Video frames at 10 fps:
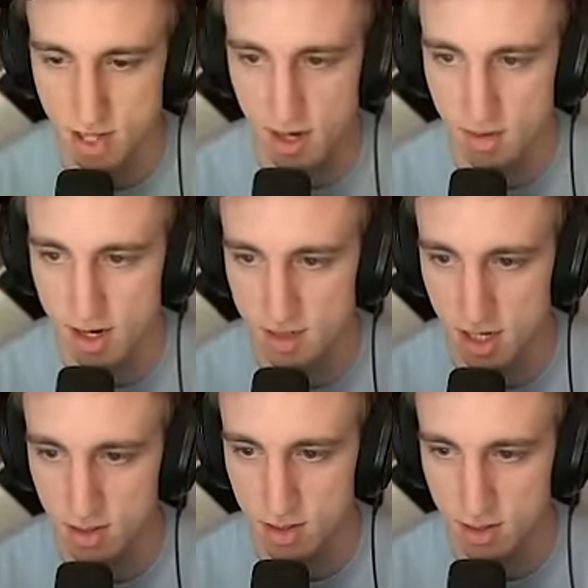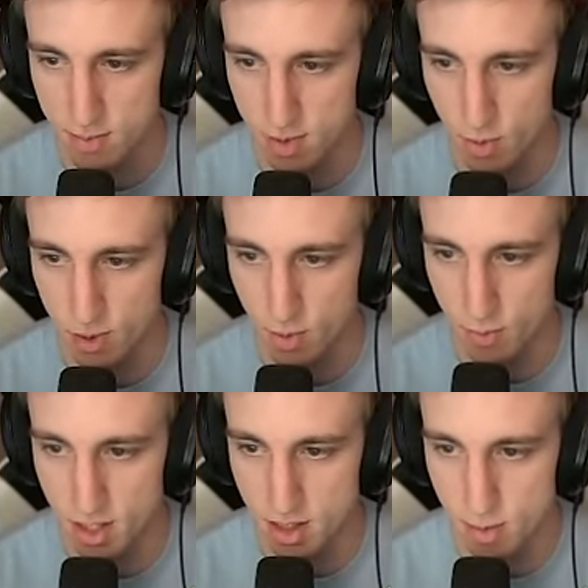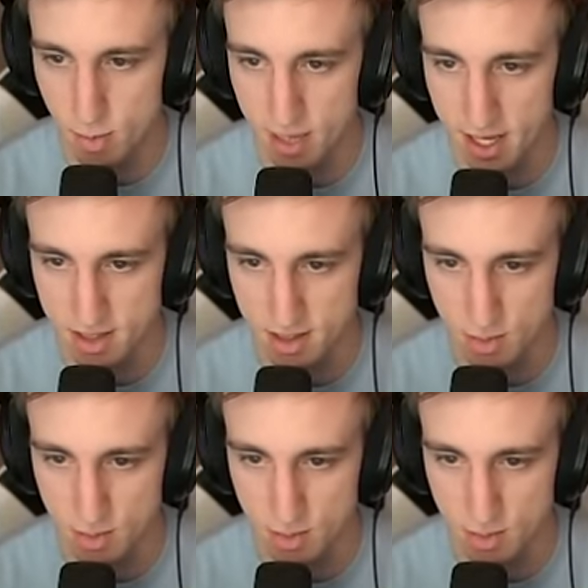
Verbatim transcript: down. We can double pickaxe